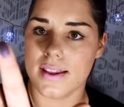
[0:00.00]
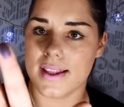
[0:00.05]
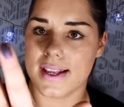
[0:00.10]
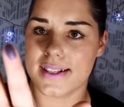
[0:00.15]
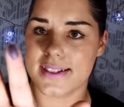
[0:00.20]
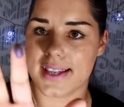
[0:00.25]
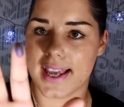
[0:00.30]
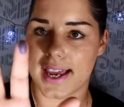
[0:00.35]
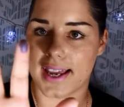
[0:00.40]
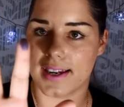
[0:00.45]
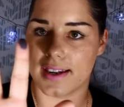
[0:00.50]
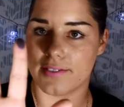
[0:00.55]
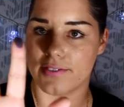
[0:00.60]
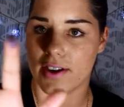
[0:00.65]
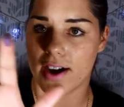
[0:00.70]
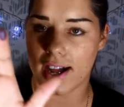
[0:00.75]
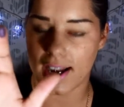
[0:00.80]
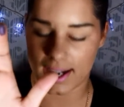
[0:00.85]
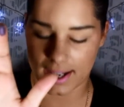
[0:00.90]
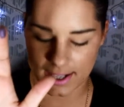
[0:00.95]
That's Candy
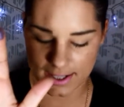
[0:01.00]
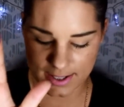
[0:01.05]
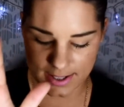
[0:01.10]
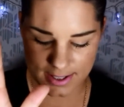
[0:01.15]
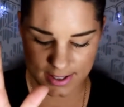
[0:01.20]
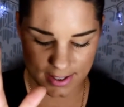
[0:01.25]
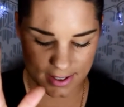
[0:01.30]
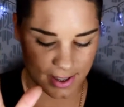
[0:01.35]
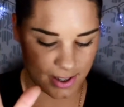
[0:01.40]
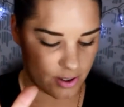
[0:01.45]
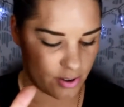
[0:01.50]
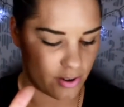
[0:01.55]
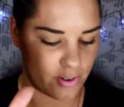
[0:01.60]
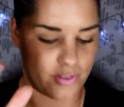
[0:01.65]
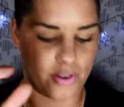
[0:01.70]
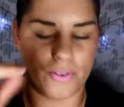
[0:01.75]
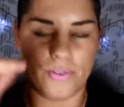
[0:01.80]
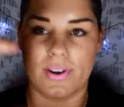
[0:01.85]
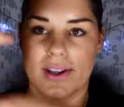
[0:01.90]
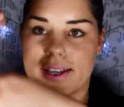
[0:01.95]
Violet. I don't know
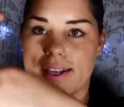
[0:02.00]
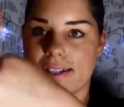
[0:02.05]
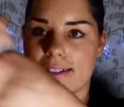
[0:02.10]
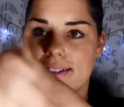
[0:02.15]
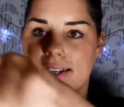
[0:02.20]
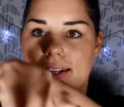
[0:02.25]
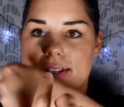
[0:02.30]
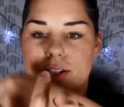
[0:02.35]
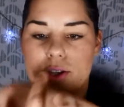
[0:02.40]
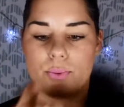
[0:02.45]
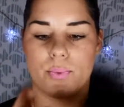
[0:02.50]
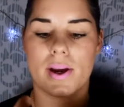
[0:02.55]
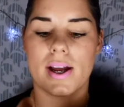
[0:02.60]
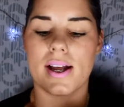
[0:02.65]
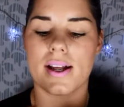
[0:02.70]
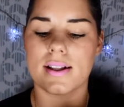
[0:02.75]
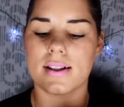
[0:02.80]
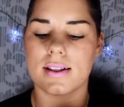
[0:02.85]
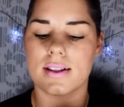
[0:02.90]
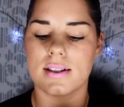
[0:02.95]
if you're really going to see it too
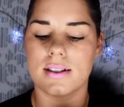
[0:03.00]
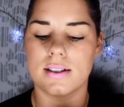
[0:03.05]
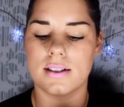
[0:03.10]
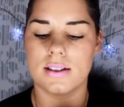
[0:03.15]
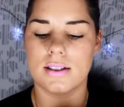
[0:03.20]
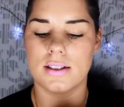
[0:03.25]
well,